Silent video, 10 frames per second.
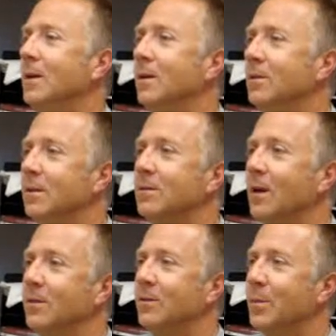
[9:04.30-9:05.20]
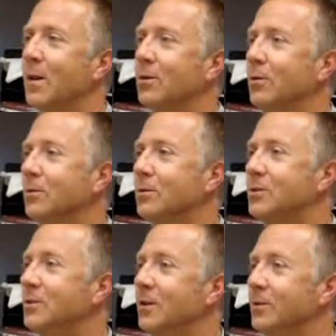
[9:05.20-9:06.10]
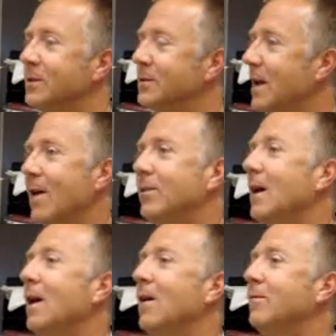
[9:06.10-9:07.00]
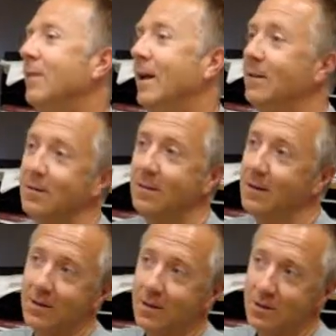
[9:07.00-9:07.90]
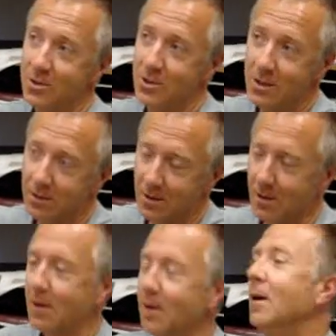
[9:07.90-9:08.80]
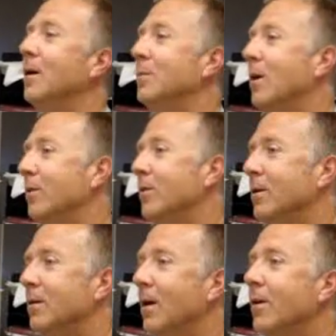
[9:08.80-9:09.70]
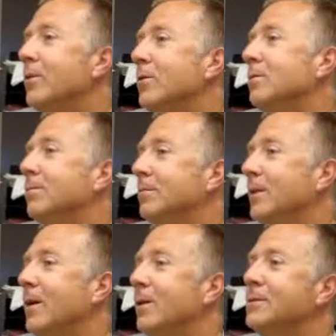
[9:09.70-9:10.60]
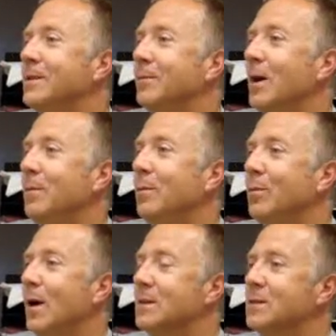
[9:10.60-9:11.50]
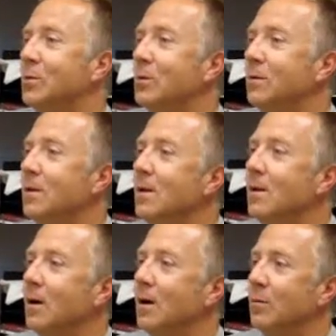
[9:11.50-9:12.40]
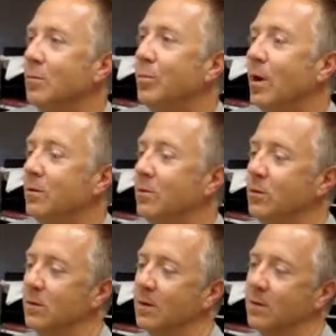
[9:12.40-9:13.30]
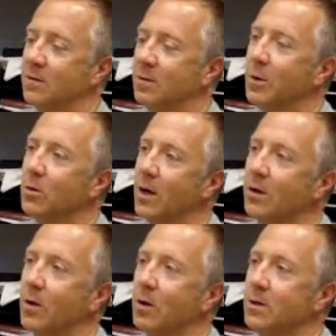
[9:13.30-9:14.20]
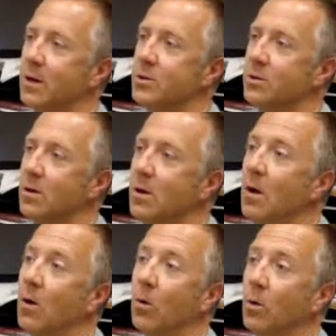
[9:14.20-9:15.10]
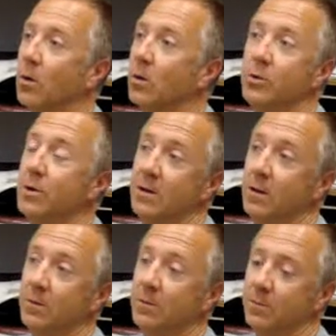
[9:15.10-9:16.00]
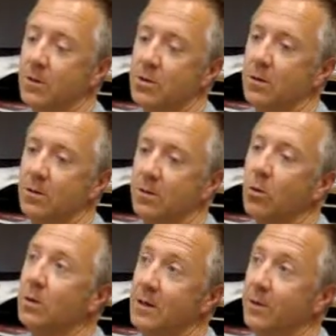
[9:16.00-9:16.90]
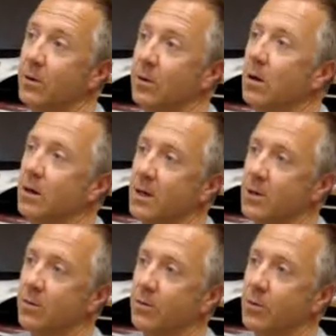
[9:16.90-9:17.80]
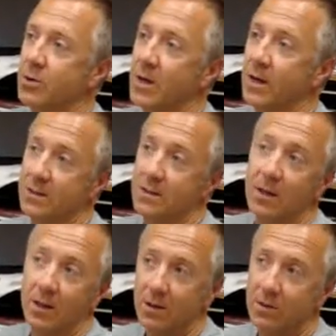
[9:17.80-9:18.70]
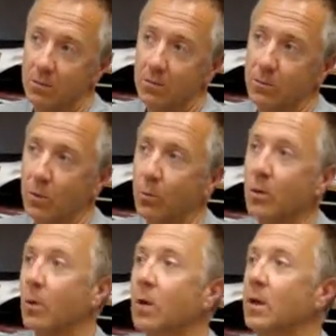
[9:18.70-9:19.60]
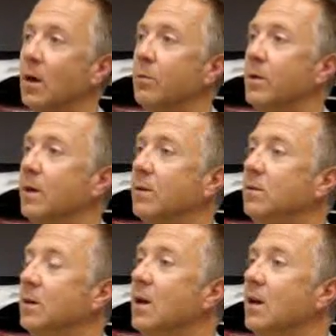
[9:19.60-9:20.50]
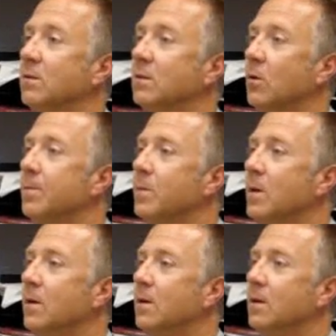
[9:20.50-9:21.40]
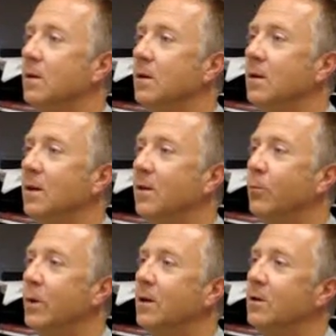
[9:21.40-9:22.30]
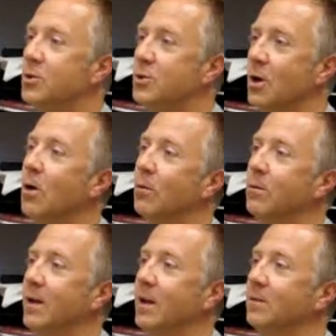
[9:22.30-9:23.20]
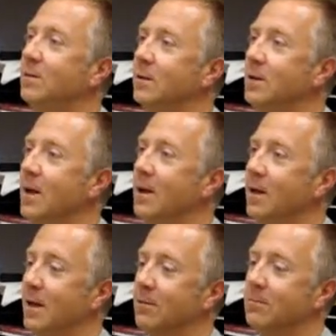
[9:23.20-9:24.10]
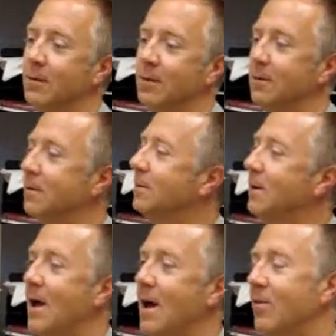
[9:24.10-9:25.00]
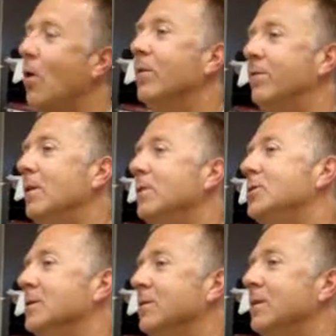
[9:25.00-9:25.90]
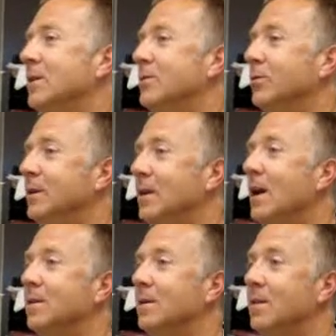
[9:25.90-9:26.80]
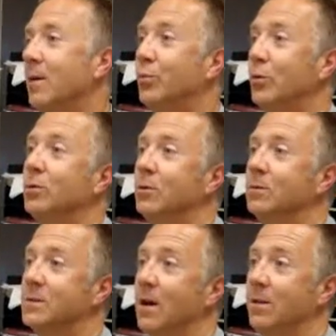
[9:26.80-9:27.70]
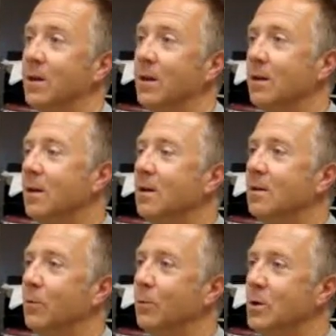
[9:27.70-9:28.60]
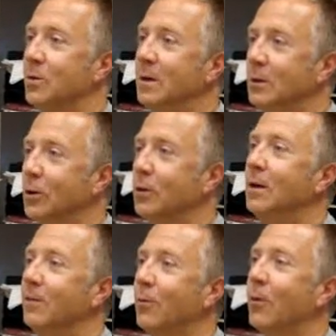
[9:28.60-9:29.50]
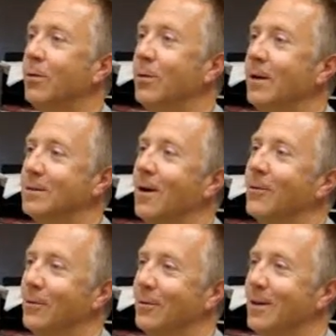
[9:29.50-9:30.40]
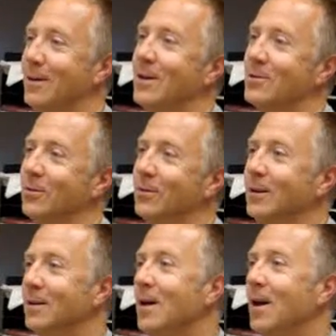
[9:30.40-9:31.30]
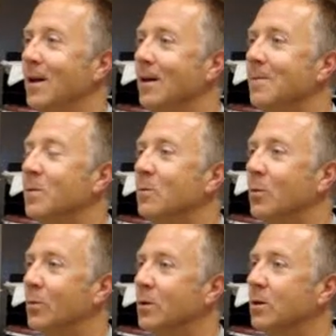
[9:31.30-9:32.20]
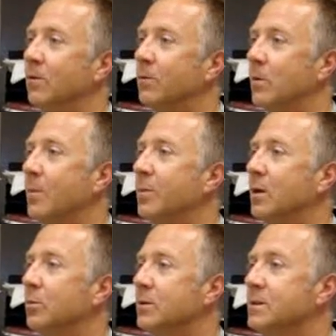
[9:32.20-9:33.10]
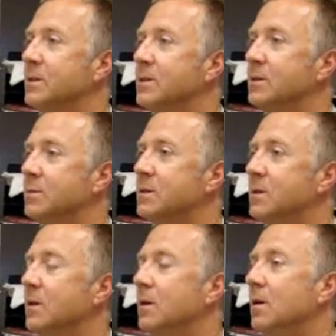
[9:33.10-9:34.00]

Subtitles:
in these kinds of molecules? Does it have to have A, C, T, and G? Are there other letters that might be possible, but using a similar kind of architecture? Or could you envision a totally different architecture for a genetic set, like what we're working on with xDNA? So if we can show that xDNA can have all the functions of natural DNA, then that proves, I think, that we should be looking for things other than natural DNA when we're looking for replicable systems